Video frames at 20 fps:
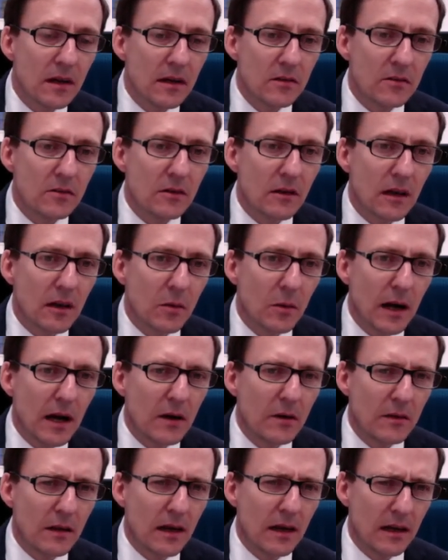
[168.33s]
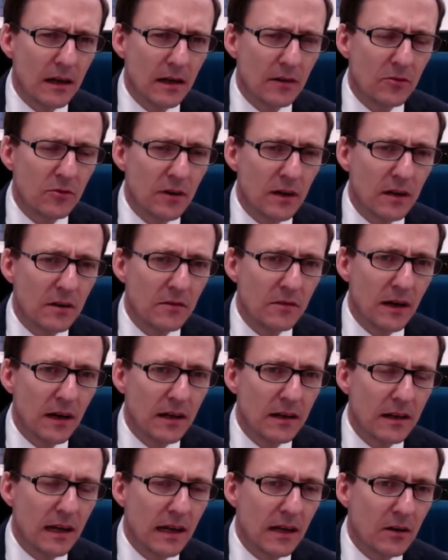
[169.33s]
to go out there and try and
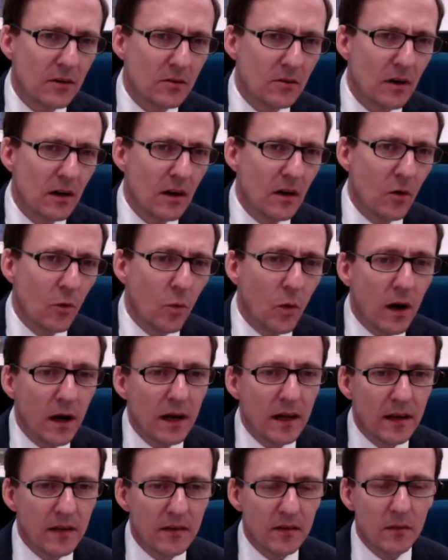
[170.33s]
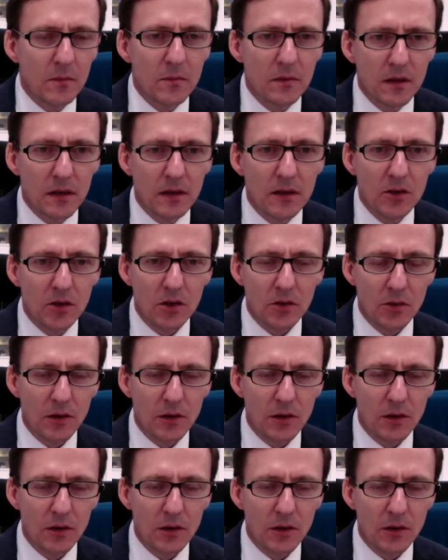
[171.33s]
find out why is something